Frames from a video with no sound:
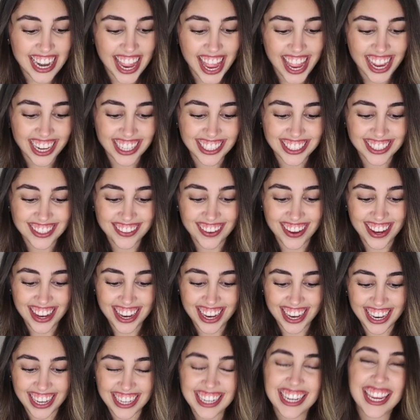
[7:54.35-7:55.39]
next
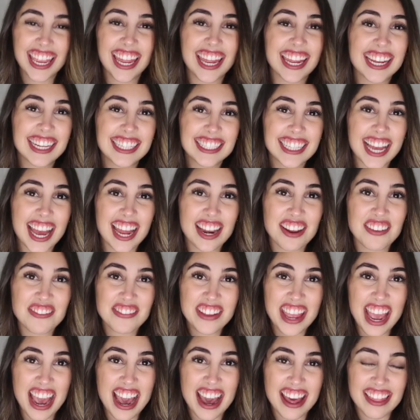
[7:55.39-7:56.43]
one, kicked out of
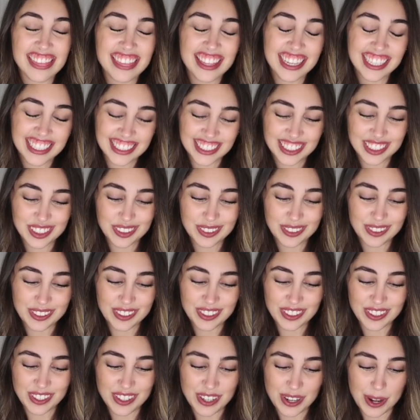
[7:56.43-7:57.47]
Catholic
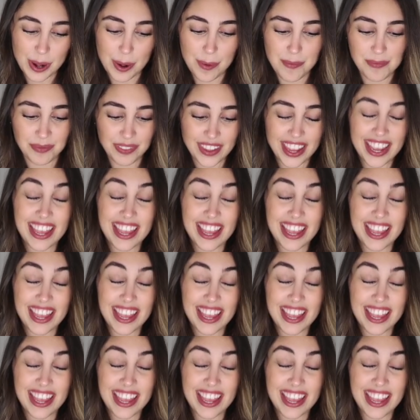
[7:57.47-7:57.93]
school.